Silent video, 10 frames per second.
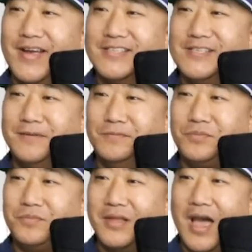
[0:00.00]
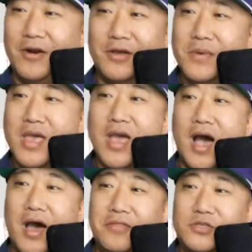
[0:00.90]
fans? I don't know.
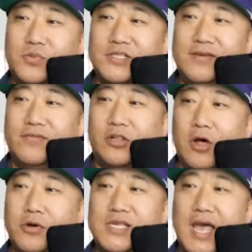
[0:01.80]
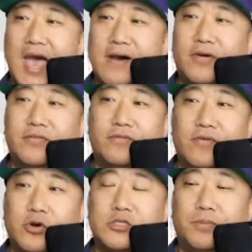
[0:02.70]
Uh, this wasn't even close. Half of the
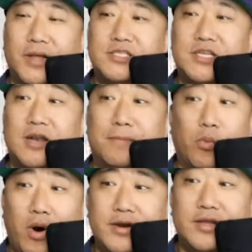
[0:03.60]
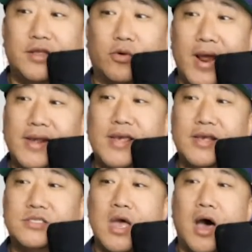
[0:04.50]
voters placed it number one in their
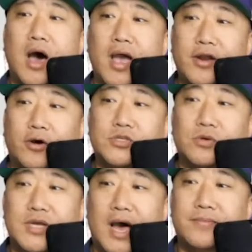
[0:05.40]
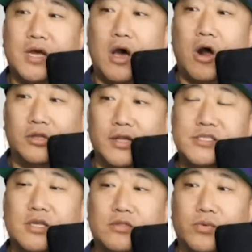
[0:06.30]
rankings. Uh, it also topped our
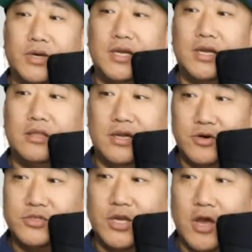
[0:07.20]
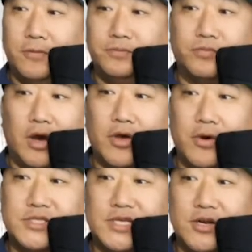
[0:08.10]
list three years ago.
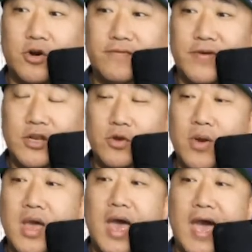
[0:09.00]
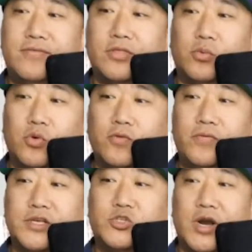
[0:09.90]
Although it's an indoor venue, half of the roof
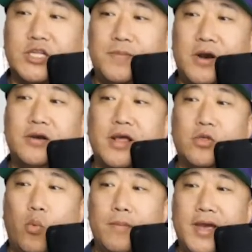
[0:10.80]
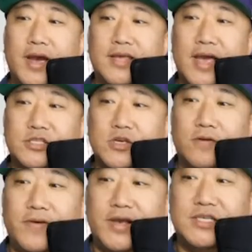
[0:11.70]
is transparent and the wall behind the end
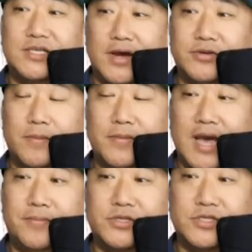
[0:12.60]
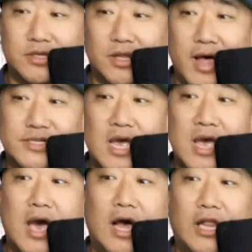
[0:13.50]
zone facing downtown Minneapolis is glass,
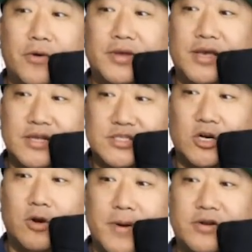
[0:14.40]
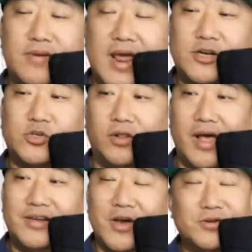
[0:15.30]
allowing a considerable amount of natural
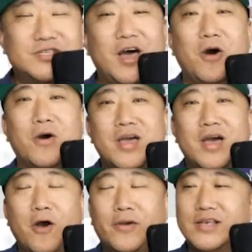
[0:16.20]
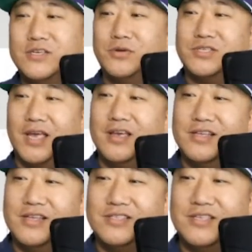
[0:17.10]
light. Oh, it's like, oh, okay, so it's like
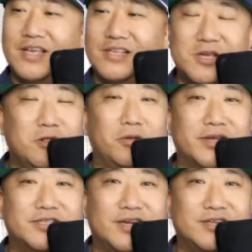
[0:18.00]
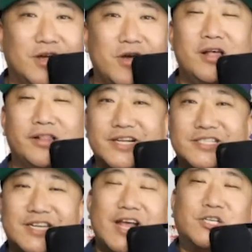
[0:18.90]
it's like a Zillow listing. So
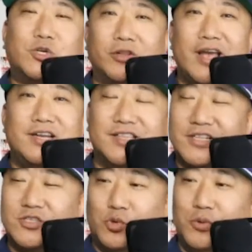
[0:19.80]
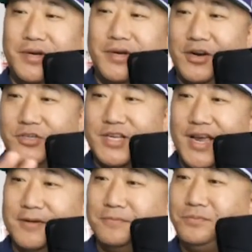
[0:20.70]
lots of natural light and lots of room to
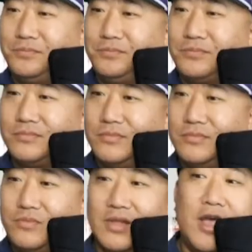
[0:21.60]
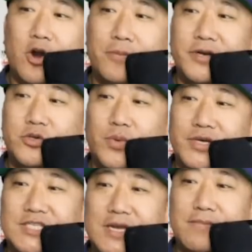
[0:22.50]
entertain. It opened in
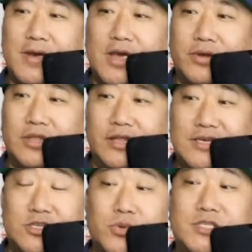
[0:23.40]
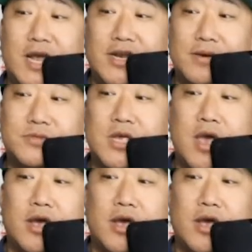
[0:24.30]
2016, making it one of the league's newest stadiums.